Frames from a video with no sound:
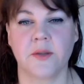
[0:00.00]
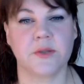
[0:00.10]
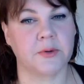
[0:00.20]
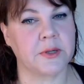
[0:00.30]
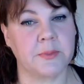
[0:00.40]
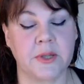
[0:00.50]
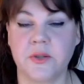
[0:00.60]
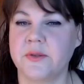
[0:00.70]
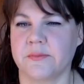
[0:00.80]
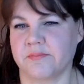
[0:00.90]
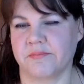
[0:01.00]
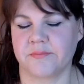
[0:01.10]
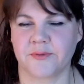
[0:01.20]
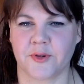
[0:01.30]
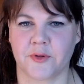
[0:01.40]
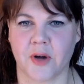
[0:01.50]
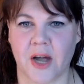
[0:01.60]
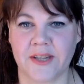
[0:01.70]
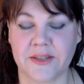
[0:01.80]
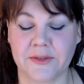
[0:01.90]
So it can be used for a
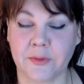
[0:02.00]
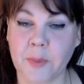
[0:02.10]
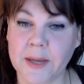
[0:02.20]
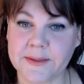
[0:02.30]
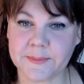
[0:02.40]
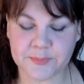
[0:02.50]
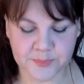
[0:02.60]
variety of different ways.